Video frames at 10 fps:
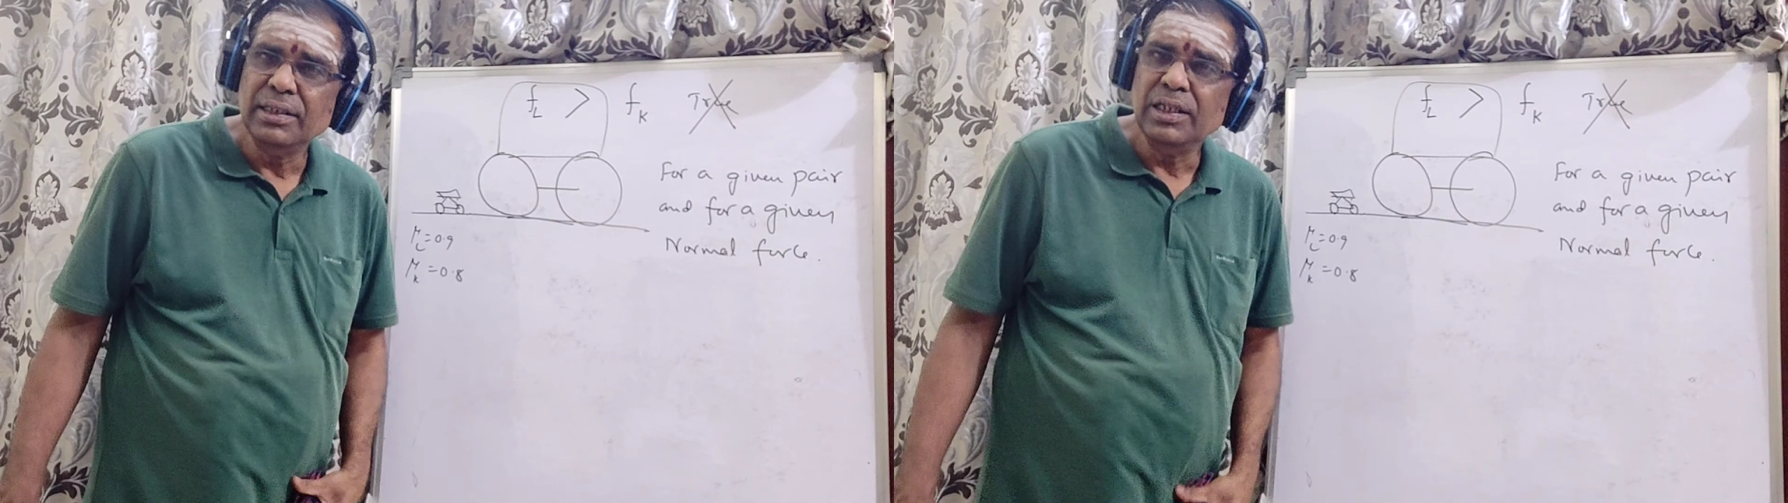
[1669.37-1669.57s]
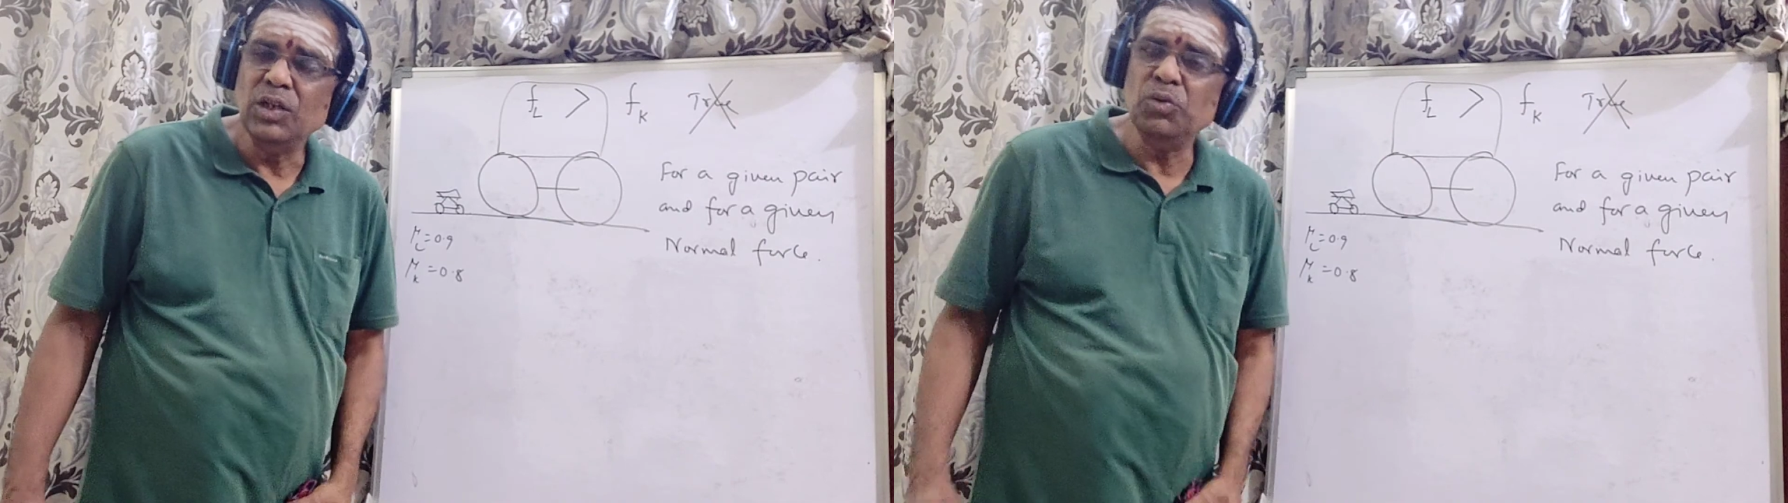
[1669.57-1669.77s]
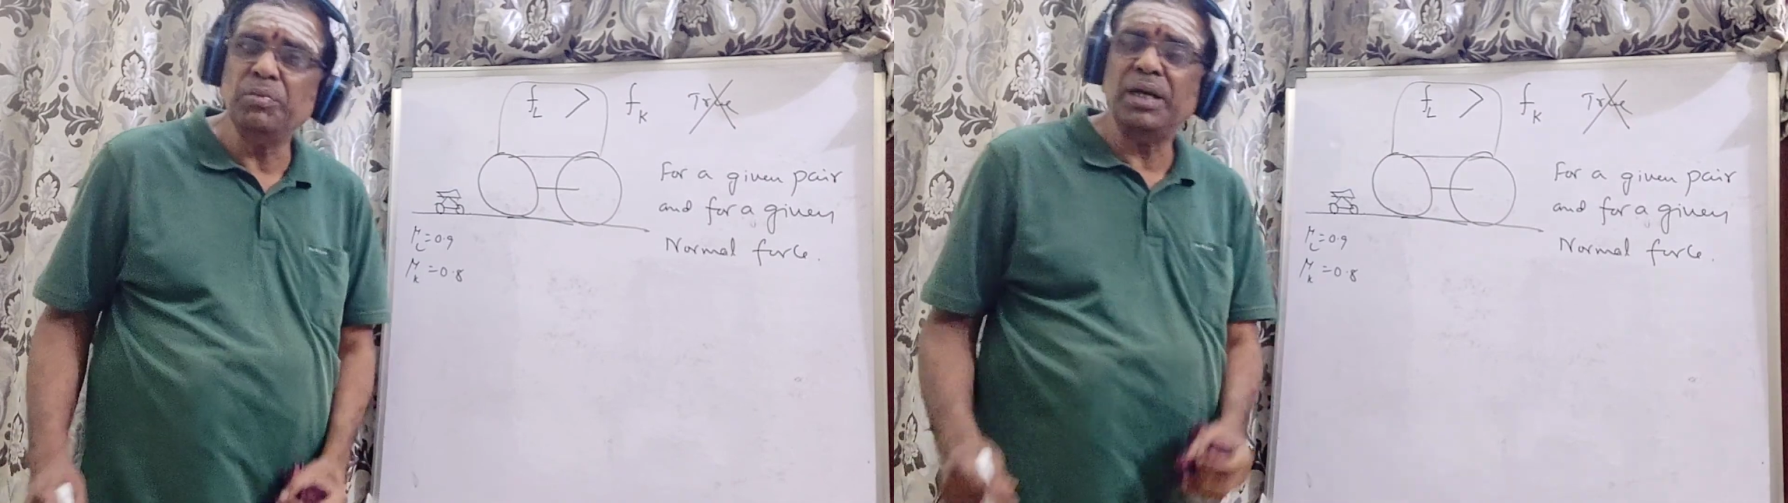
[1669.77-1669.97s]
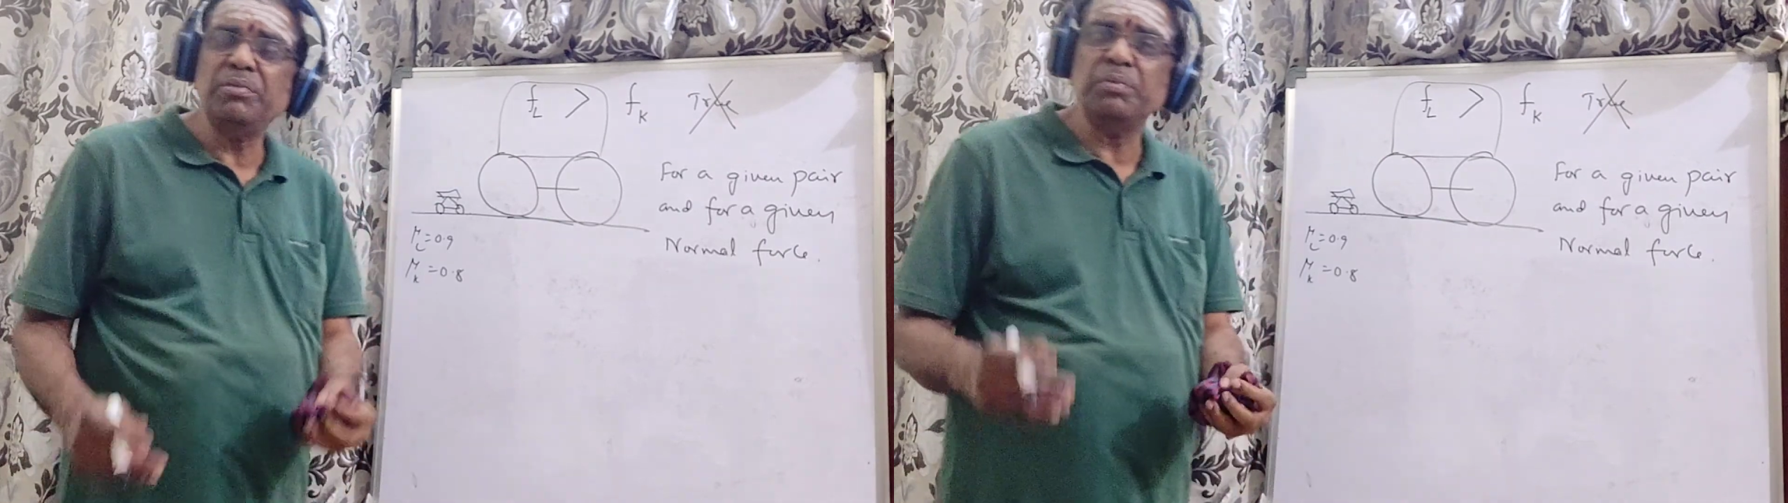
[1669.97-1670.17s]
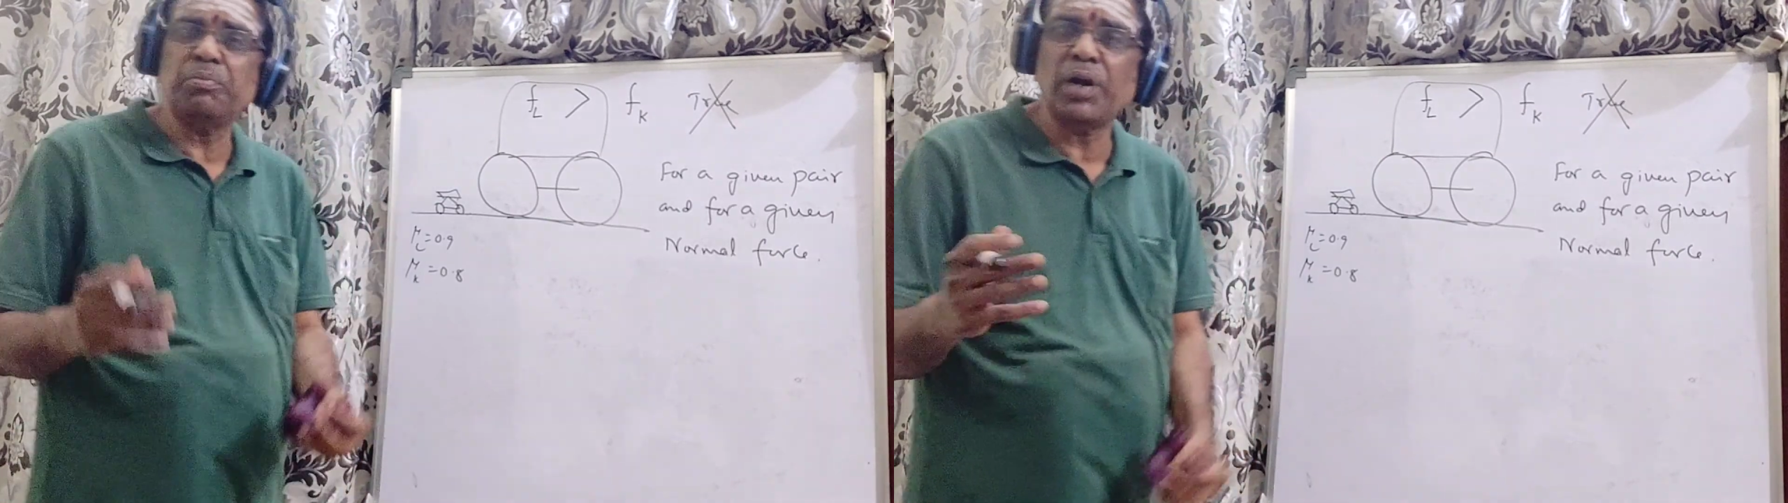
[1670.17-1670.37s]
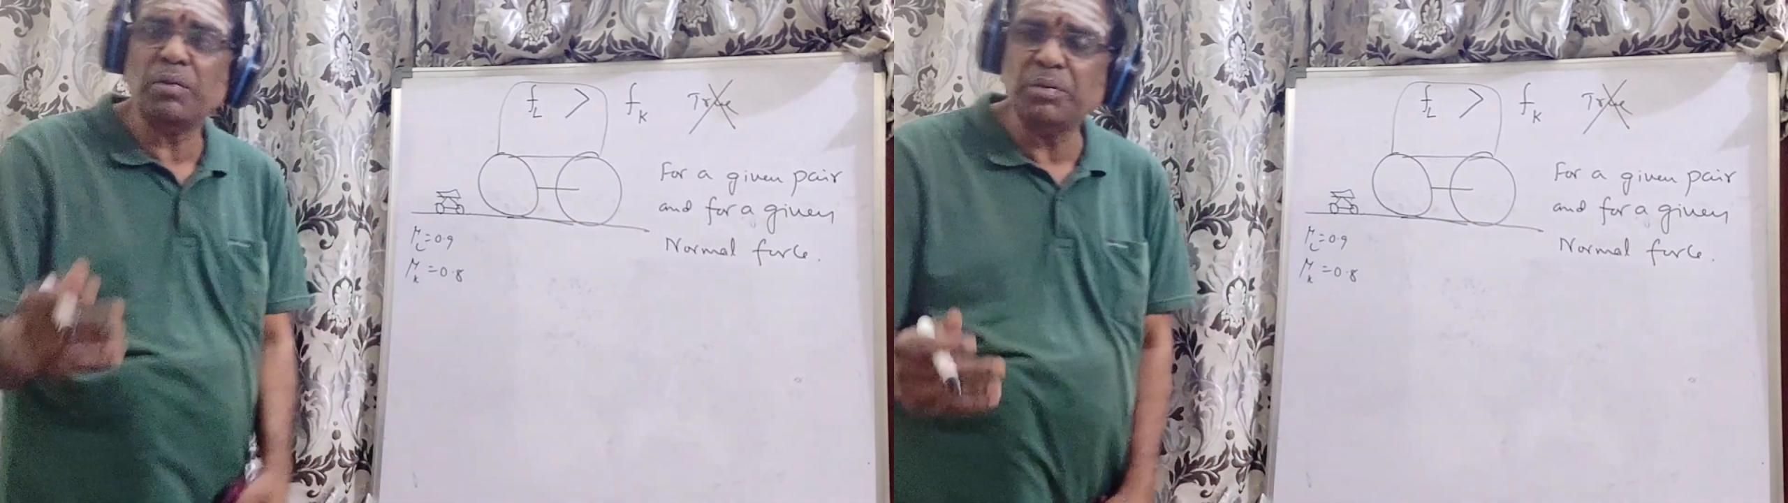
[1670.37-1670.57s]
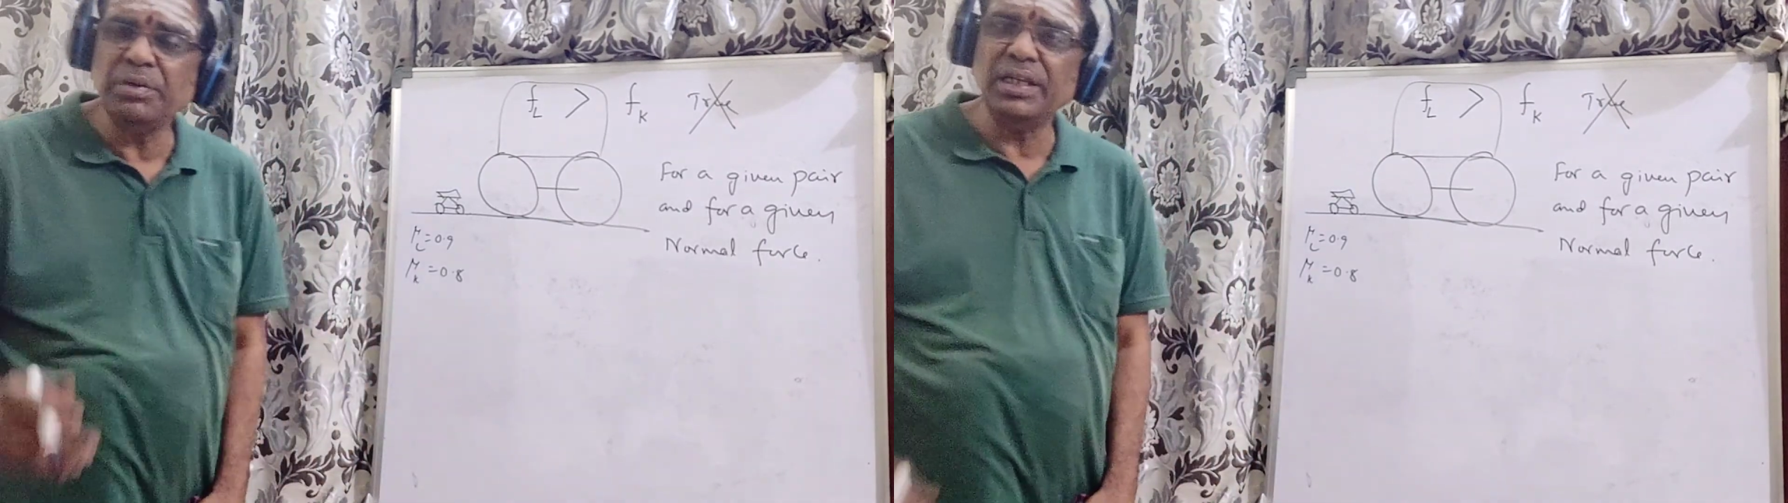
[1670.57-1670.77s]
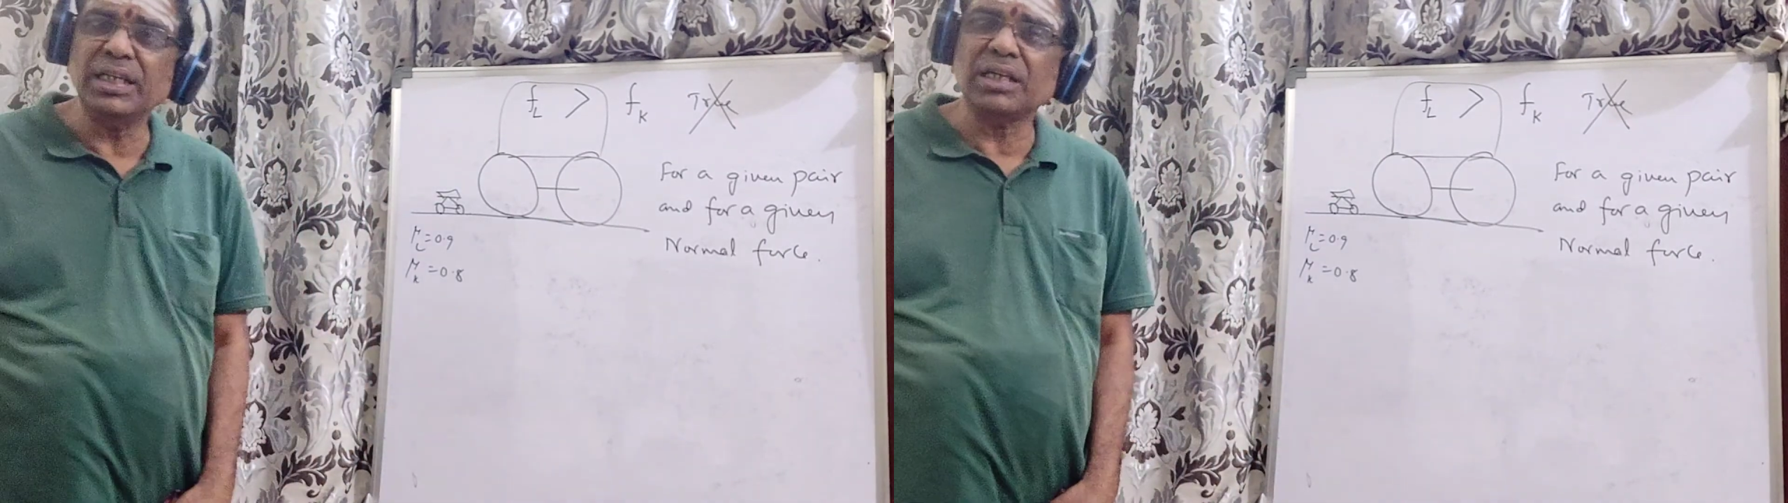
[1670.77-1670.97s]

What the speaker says: you may be probably